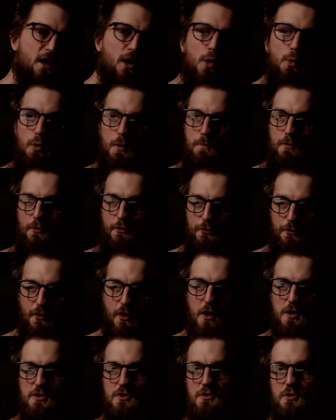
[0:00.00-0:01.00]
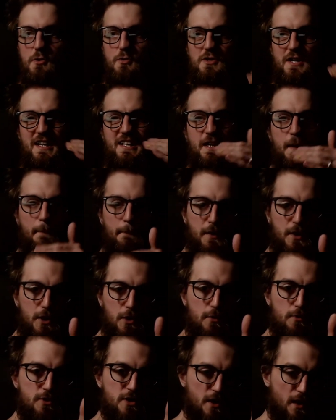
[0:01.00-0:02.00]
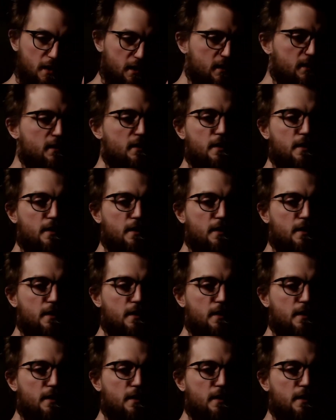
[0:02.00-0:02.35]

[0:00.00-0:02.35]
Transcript: who would prefer to use a computer